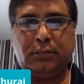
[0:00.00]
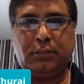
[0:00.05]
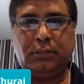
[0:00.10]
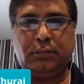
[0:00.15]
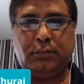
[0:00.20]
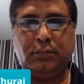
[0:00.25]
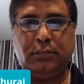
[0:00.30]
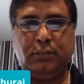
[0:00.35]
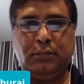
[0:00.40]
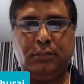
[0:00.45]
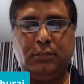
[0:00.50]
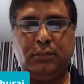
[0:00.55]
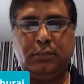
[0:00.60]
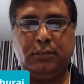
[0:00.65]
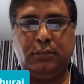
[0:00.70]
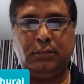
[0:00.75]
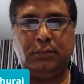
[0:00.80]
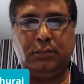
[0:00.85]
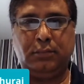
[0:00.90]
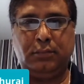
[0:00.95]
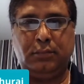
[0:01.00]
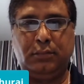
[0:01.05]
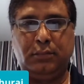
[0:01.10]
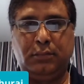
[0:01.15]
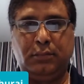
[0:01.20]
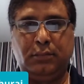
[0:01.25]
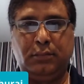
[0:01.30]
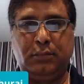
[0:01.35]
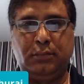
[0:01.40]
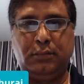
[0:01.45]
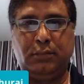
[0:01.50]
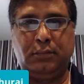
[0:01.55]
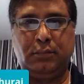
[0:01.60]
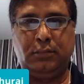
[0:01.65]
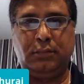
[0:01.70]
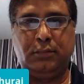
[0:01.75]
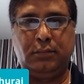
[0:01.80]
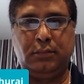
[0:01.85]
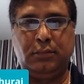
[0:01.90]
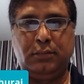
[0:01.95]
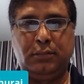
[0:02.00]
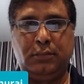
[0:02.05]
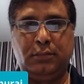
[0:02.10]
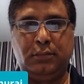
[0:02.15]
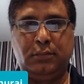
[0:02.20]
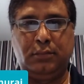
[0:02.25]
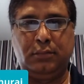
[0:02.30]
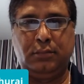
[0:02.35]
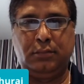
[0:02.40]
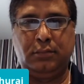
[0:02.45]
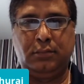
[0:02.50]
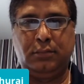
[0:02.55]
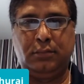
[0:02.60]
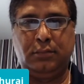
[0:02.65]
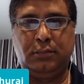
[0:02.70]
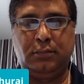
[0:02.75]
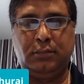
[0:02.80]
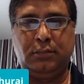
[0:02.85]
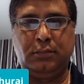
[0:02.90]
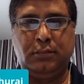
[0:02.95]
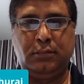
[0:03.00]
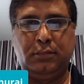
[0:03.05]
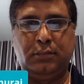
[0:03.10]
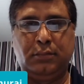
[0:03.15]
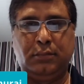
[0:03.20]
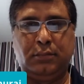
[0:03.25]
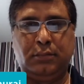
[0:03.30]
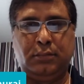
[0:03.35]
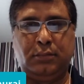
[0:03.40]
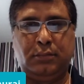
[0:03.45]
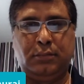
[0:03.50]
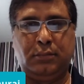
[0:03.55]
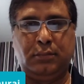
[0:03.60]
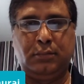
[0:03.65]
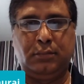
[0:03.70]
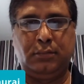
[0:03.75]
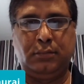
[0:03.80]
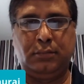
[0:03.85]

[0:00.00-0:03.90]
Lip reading: No words are spoken by the person on screen.